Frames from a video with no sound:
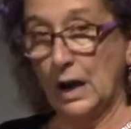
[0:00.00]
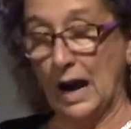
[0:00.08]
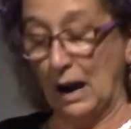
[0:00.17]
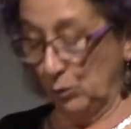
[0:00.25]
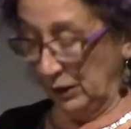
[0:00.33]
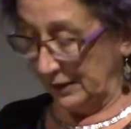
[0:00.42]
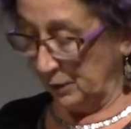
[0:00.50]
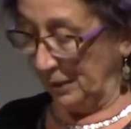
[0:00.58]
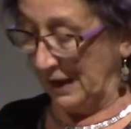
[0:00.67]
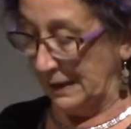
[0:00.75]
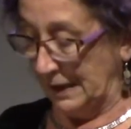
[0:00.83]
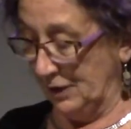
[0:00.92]
I will
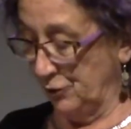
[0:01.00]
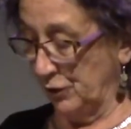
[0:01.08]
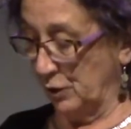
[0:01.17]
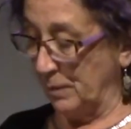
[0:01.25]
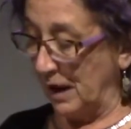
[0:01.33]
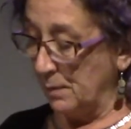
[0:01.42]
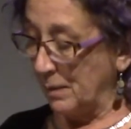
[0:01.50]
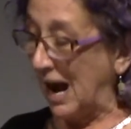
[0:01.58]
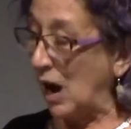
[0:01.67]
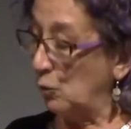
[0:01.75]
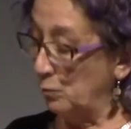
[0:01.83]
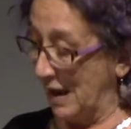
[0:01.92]
explain later in the paper
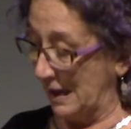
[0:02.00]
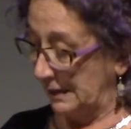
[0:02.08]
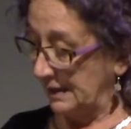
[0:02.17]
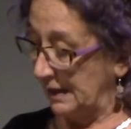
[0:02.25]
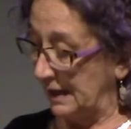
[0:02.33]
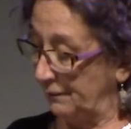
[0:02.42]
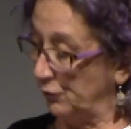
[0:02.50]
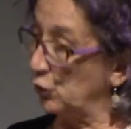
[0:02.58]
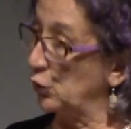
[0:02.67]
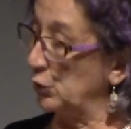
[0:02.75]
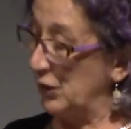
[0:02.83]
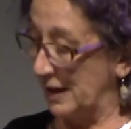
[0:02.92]
how male slaves
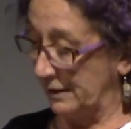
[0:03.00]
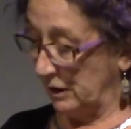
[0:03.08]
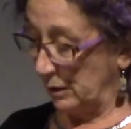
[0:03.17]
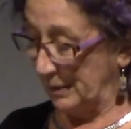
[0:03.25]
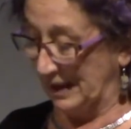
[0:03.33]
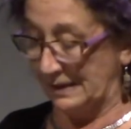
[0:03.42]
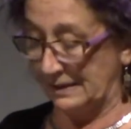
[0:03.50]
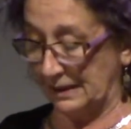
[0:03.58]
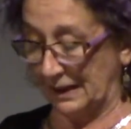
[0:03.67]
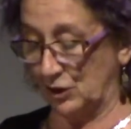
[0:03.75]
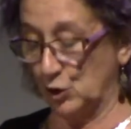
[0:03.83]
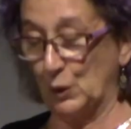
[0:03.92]
could end up
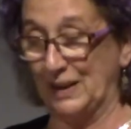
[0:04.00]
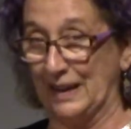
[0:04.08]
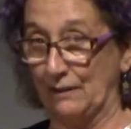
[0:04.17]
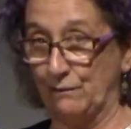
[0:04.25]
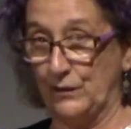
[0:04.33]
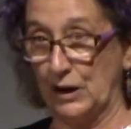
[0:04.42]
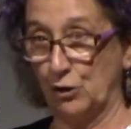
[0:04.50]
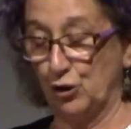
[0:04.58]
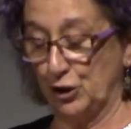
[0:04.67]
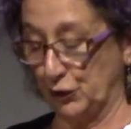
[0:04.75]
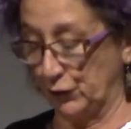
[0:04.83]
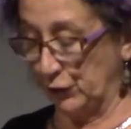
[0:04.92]
intellectually
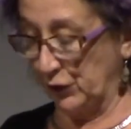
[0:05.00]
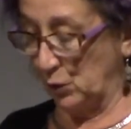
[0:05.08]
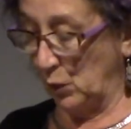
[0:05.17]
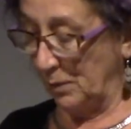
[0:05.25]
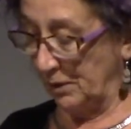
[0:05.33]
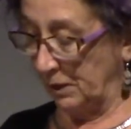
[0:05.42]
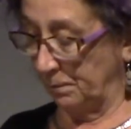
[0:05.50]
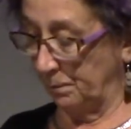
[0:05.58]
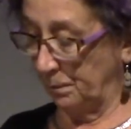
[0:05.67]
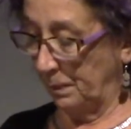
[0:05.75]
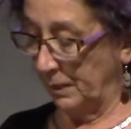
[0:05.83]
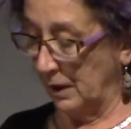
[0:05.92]
inferior to free women.
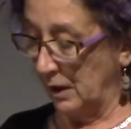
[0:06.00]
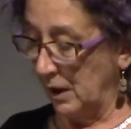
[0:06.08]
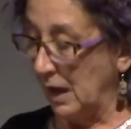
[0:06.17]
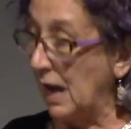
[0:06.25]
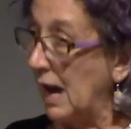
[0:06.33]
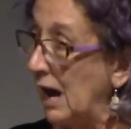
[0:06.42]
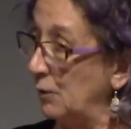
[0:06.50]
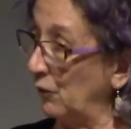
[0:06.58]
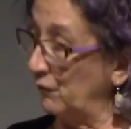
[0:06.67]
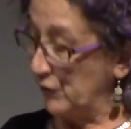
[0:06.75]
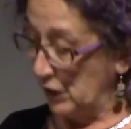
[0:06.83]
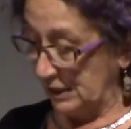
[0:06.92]
I will
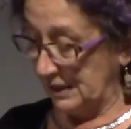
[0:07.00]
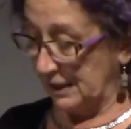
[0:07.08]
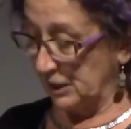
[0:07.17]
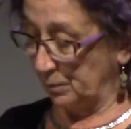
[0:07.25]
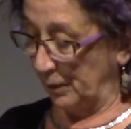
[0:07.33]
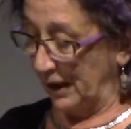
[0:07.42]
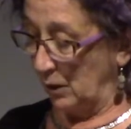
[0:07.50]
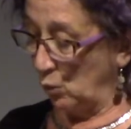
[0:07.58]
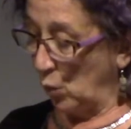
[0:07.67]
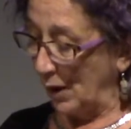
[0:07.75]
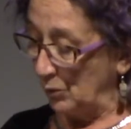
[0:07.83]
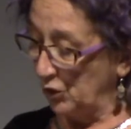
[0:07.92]
first explain
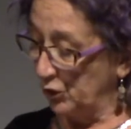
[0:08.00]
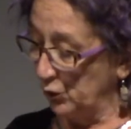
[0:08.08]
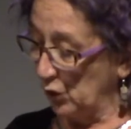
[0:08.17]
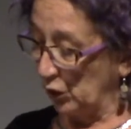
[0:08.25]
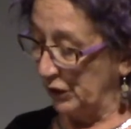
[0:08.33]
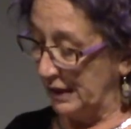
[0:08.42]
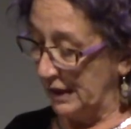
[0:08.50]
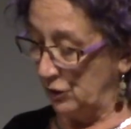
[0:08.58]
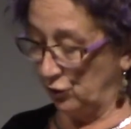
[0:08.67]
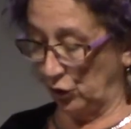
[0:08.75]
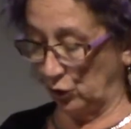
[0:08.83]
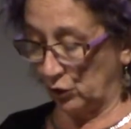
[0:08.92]
why we do not need
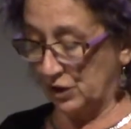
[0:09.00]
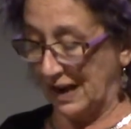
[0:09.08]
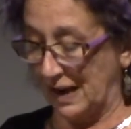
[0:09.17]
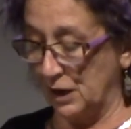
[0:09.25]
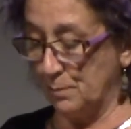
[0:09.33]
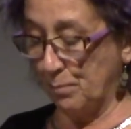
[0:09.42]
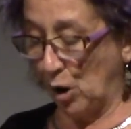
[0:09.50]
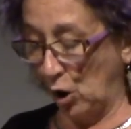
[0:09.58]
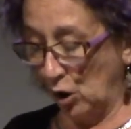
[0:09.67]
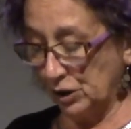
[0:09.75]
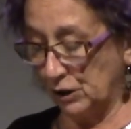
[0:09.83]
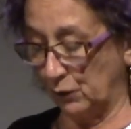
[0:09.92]
to look to any
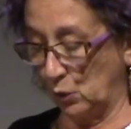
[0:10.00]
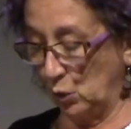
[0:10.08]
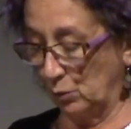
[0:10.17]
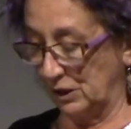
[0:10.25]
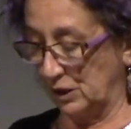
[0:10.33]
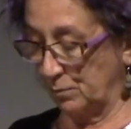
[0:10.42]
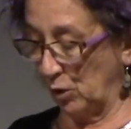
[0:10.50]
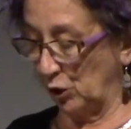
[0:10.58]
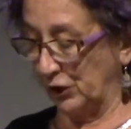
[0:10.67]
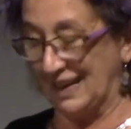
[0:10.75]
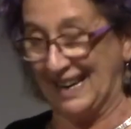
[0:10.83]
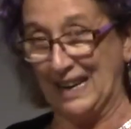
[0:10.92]
part of a woman's
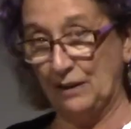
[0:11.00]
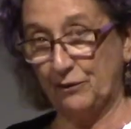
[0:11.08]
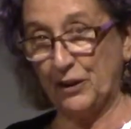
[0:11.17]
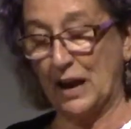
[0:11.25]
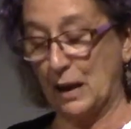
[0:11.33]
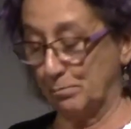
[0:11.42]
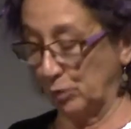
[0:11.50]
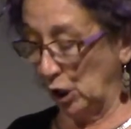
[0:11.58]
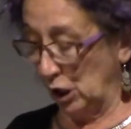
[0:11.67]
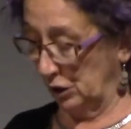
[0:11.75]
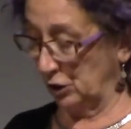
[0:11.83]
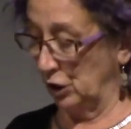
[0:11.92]
body, even her
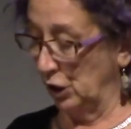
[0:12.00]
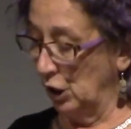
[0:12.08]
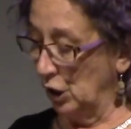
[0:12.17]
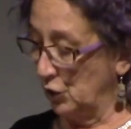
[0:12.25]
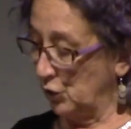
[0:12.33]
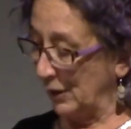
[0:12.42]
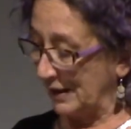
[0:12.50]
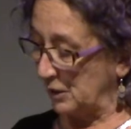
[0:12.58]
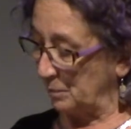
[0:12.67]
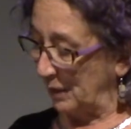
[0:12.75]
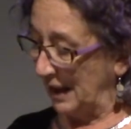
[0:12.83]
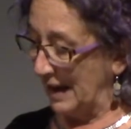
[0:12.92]
blood, to
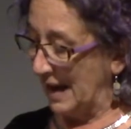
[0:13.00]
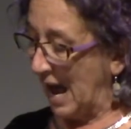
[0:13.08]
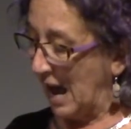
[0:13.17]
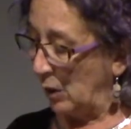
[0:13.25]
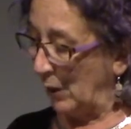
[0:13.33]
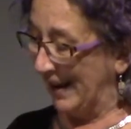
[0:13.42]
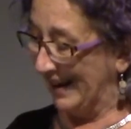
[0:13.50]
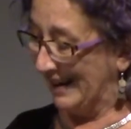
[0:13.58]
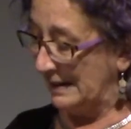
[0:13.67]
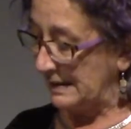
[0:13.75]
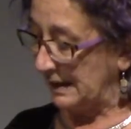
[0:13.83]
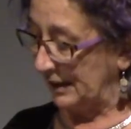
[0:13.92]
explain how her
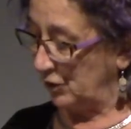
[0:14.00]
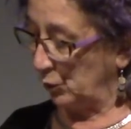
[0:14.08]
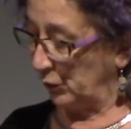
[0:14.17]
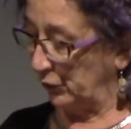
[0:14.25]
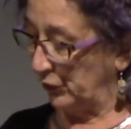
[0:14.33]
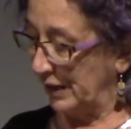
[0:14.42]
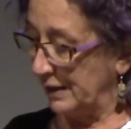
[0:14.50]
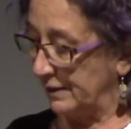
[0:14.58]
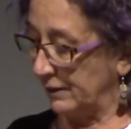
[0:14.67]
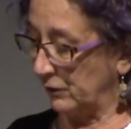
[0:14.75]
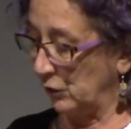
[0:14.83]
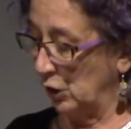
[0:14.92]
intellectual
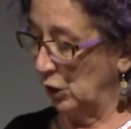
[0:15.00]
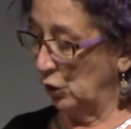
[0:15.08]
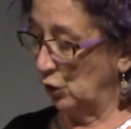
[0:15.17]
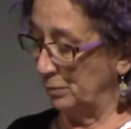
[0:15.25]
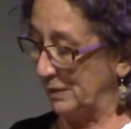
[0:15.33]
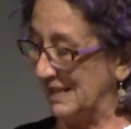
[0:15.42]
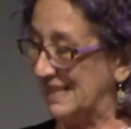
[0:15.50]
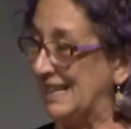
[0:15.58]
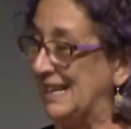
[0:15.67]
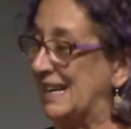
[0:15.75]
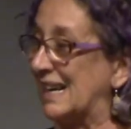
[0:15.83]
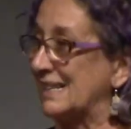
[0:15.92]
status could be
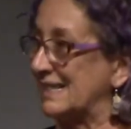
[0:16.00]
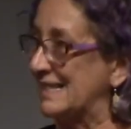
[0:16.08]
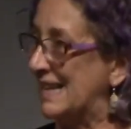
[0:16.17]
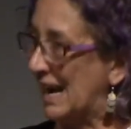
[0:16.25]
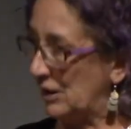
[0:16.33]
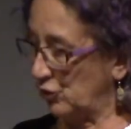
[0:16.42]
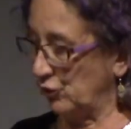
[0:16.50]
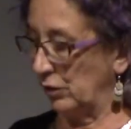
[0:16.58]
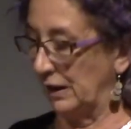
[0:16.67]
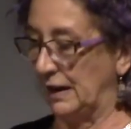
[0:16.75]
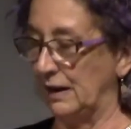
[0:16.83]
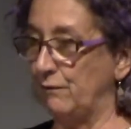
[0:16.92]
seen as
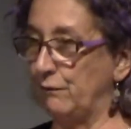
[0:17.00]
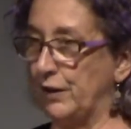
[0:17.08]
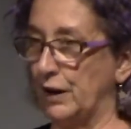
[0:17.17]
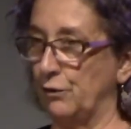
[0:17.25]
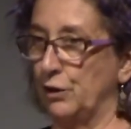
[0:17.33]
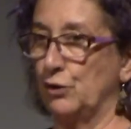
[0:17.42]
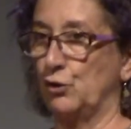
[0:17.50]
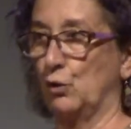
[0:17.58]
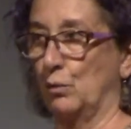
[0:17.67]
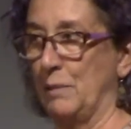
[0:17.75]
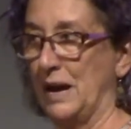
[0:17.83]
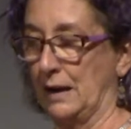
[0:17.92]
naturally inferior
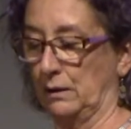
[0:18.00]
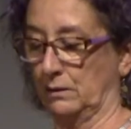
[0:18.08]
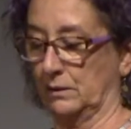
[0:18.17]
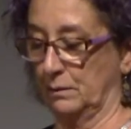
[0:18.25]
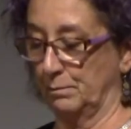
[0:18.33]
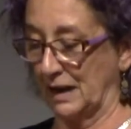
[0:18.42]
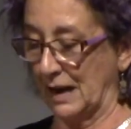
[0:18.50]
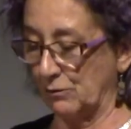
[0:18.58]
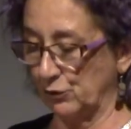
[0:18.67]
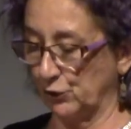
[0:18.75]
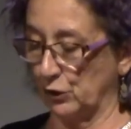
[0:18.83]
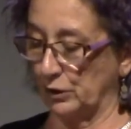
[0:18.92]
to males by
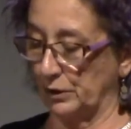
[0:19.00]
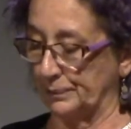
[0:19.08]
Aristotle.